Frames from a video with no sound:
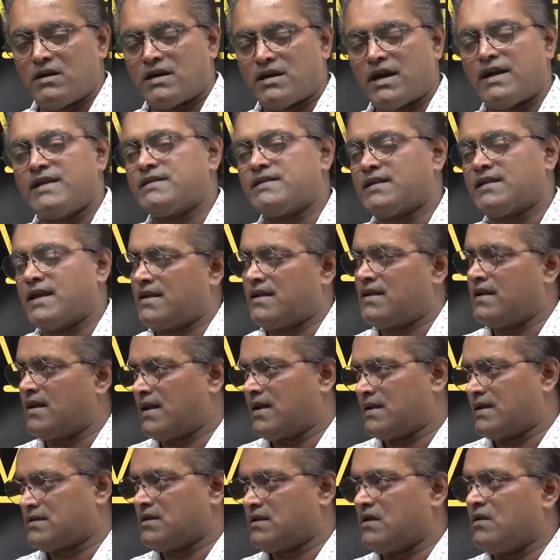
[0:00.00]
tricycle,
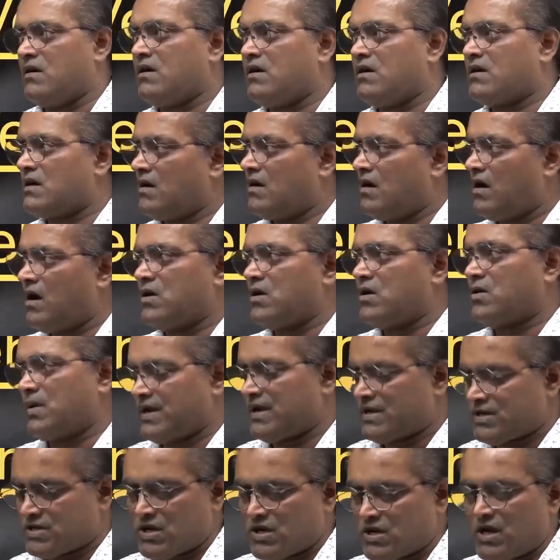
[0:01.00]
actually, or auto
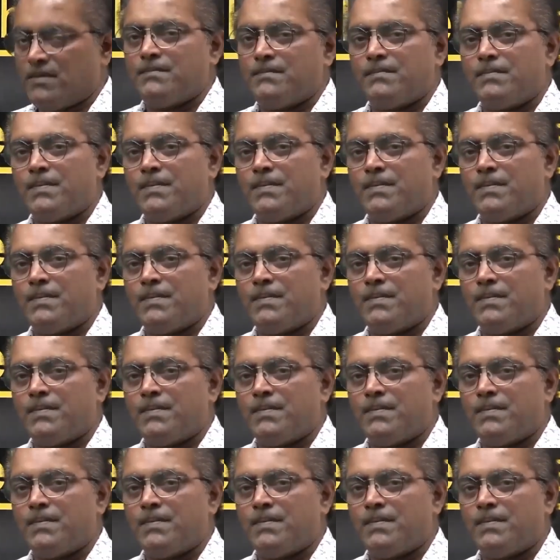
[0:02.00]
rickshaw.